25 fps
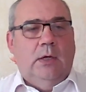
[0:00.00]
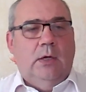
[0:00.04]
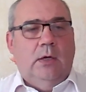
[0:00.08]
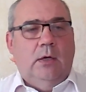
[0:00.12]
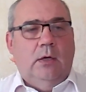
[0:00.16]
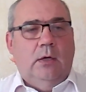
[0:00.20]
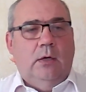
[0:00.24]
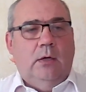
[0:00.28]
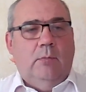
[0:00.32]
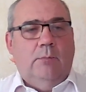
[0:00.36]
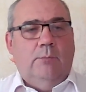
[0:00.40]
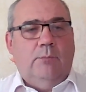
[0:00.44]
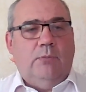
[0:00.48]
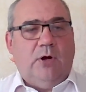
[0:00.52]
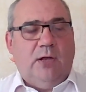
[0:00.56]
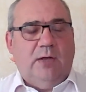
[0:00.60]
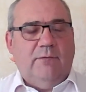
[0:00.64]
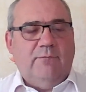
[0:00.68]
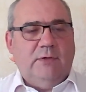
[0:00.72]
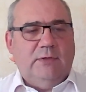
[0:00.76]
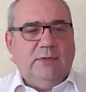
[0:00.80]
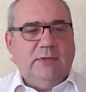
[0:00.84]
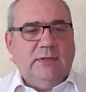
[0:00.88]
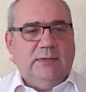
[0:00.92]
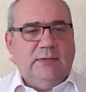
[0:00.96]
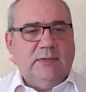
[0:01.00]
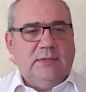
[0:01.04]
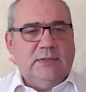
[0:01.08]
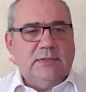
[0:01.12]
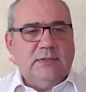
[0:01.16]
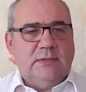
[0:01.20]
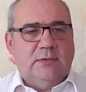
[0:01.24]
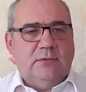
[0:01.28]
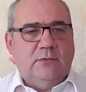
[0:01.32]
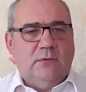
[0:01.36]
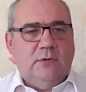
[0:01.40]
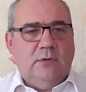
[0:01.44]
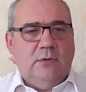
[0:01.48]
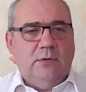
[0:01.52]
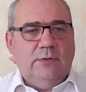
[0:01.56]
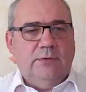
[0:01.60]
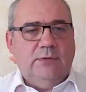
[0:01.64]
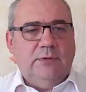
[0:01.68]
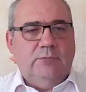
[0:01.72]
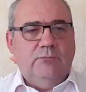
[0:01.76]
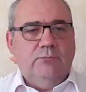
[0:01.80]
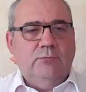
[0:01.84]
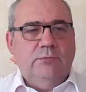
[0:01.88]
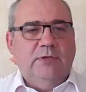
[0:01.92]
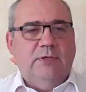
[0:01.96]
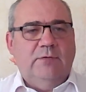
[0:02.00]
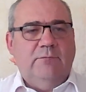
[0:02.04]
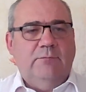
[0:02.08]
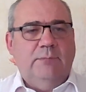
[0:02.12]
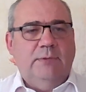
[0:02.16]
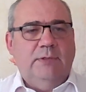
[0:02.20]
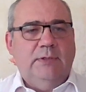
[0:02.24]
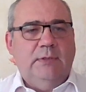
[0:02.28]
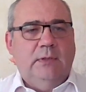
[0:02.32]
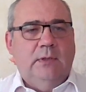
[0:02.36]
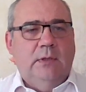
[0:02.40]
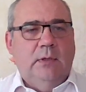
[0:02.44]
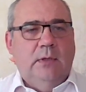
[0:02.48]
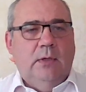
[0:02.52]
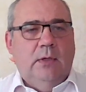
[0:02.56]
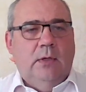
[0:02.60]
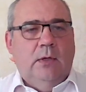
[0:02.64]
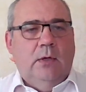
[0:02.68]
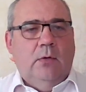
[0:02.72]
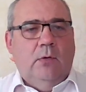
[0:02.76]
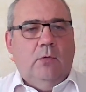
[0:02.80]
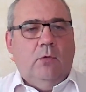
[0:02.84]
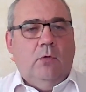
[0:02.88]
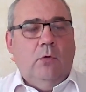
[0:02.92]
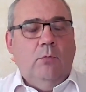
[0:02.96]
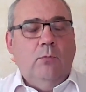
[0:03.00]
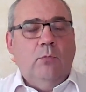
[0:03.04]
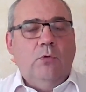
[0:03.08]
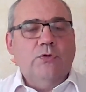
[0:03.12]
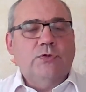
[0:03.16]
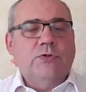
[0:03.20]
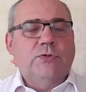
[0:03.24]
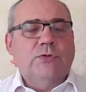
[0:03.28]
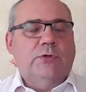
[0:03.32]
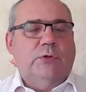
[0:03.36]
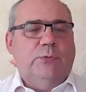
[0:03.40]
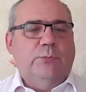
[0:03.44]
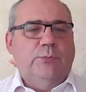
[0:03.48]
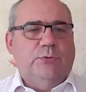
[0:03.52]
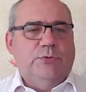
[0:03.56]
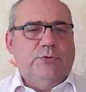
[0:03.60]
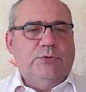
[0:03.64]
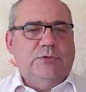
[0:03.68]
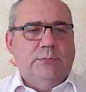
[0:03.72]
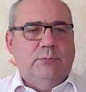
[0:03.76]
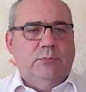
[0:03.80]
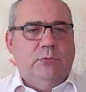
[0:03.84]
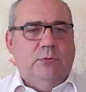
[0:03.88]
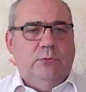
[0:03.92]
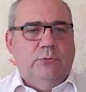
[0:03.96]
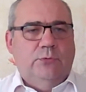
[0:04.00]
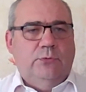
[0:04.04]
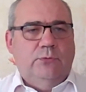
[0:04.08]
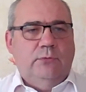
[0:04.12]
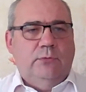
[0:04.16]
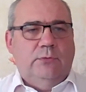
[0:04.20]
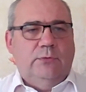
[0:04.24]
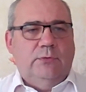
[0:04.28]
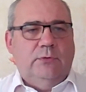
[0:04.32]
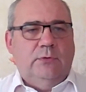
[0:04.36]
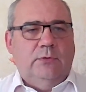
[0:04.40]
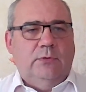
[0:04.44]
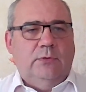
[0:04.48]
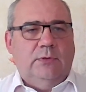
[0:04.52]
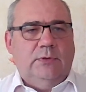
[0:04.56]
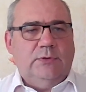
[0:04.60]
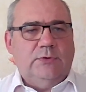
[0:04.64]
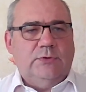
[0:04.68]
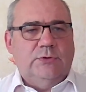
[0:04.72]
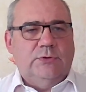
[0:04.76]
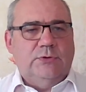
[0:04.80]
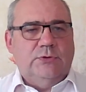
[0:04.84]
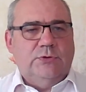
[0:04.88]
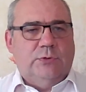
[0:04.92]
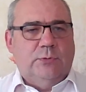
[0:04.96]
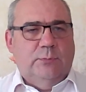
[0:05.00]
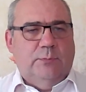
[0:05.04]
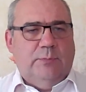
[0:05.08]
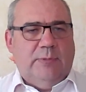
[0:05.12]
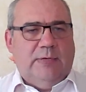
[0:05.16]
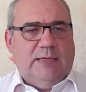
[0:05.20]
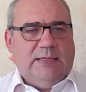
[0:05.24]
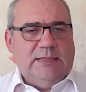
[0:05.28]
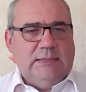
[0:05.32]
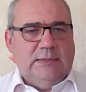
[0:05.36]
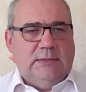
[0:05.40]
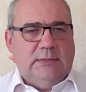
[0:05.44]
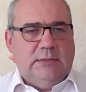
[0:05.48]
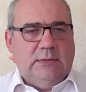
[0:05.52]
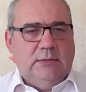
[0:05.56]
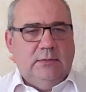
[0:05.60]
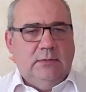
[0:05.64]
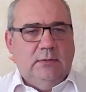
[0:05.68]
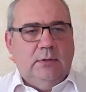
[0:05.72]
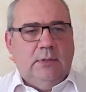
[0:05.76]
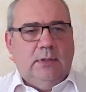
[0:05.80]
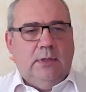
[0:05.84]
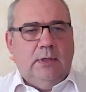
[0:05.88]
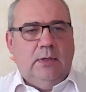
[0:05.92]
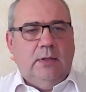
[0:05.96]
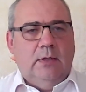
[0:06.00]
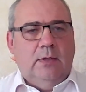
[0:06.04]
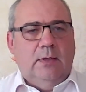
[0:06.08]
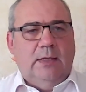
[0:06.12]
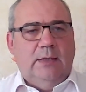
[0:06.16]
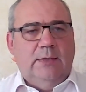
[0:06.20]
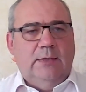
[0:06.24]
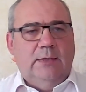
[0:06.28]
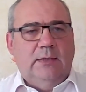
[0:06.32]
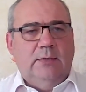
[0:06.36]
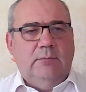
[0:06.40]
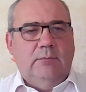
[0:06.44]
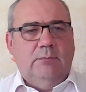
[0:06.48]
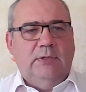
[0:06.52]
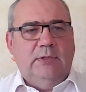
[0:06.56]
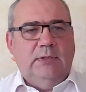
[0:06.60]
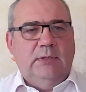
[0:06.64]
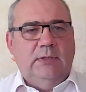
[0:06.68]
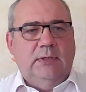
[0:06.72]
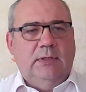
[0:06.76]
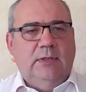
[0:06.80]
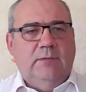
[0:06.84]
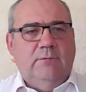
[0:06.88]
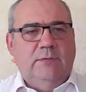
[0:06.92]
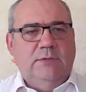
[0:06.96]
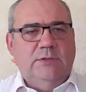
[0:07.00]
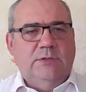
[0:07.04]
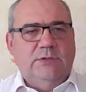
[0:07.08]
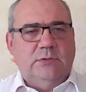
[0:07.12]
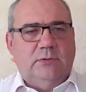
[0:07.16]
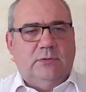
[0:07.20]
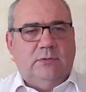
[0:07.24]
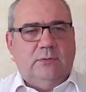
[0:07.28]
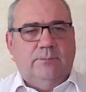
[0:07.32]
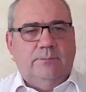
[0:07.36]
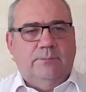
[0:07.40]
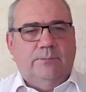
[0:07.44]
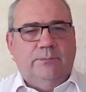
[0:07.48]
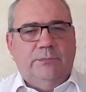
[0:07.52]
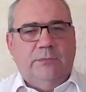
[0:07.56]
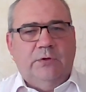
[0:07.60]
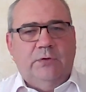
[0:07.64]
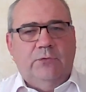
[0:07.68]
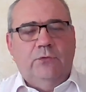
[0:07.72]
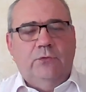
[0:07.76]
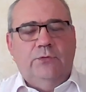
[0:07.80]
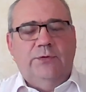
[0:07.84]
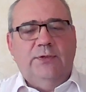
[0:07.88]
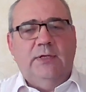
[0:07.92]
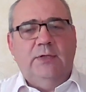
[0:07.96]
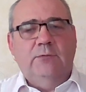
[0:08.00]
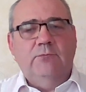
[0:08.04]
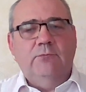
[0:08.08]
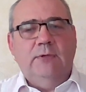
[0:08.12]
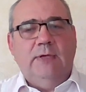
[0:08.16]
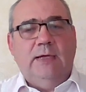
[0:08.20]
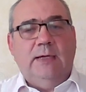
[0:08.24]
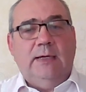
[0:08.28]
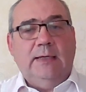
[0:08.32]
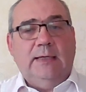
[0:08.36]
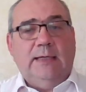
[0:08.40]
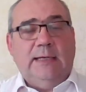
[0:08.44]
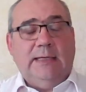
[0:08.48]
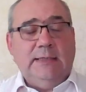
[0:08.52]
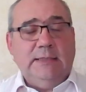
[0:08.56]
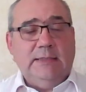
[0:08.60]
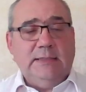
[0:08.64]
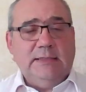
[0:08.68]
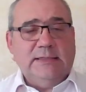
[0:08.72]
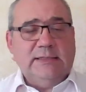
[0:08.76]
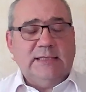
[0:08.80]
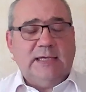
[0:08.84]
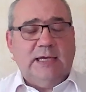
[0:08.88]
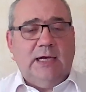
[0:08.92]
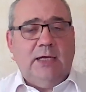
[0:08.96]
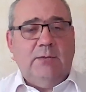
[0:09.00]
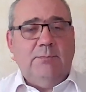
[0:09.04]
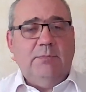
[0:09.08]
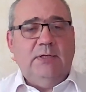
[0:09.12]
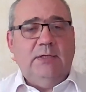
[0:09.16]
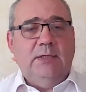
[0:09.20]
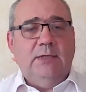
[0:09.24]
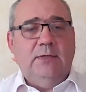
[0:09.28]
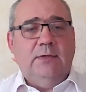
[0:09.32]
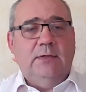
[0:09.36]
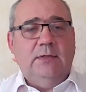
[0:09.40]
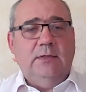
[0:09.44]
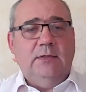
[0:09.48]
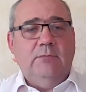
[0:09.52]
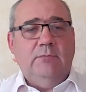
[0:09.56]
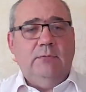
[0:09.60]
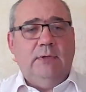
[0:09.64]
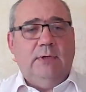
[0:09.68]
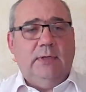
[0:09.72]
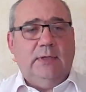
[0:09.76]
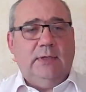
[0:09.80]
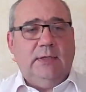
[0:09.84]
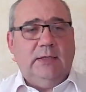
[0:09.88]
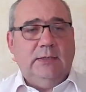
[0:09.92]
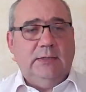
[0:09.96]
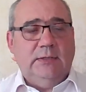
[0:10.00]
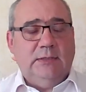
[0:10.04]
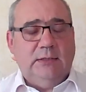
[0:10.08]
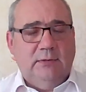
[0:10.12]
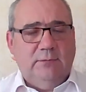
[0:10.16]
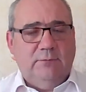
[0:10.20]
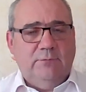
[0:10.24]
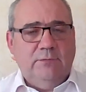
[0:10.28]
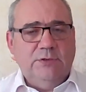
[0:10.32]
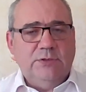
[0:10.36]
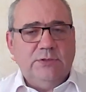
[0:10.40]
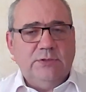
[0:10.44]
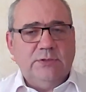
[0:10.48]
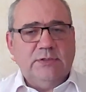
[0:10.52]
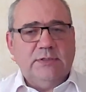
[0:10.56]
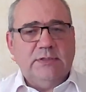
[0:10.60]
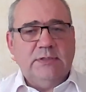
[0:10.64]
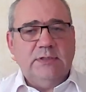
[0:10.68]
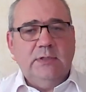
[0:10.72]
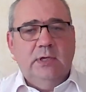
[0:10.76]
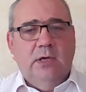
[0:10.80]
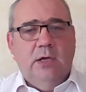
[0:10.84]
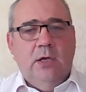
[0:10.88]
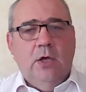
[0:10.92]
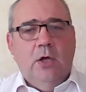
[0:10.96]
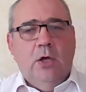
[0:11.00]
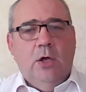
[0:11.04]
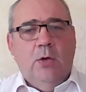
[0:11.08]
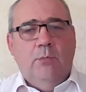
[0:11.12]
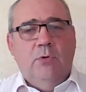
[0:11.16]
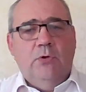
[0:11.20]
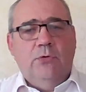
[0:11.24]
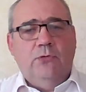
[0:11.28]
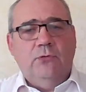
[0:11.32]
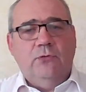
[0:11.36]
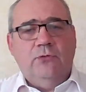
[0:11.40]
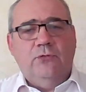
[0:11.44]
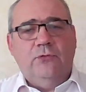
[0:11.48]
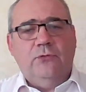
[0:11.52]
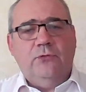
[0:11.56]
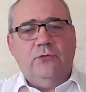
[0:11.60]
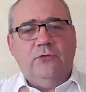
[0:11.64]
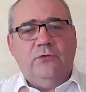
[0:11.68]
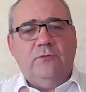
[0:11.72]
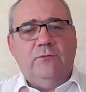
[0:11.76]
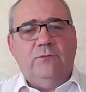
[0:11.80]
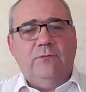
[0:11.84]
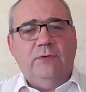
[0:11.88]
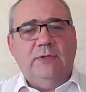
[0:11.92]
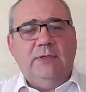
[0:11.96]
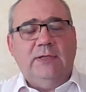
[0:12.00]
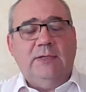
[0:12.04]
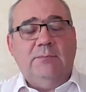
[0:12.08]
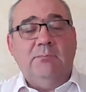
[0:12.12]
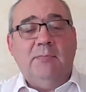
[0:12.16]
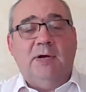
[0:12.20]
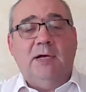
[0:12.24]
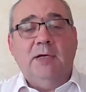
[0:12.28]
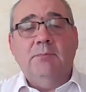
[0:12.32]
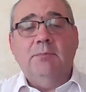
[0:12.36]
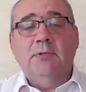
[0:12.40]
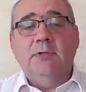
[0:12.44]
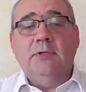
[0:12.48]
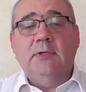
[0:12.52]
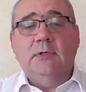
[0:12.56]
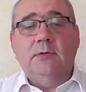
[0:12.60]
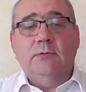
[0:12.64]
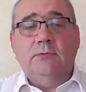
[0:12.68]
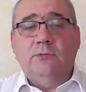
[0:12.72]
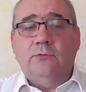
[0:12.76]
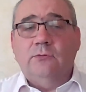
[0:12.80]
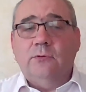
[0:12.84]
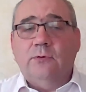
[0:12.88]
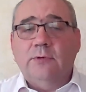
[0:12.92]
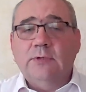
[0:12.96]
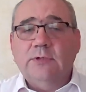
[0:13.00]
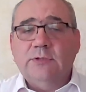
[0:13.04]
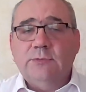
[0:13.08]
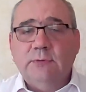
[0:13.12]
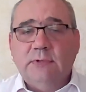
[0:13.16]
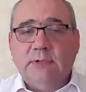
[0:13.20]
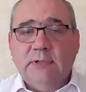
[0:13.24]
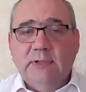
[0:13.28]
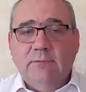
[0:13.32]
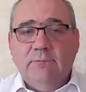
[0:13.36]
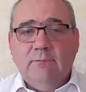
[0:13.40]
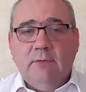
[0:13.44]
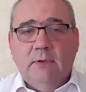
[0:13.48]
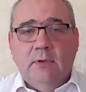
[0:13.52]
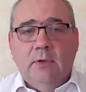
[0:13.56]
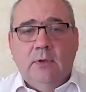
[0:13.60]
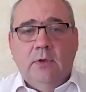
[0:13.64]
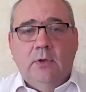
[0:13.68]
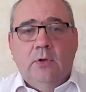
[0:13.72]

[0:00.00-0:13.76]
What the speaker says: private data center, that would have been almost not possible to handle such a complexity and then being efficient. So then we are gaining scalability, we are gaining efficiency, but also something that might be counterintuitive.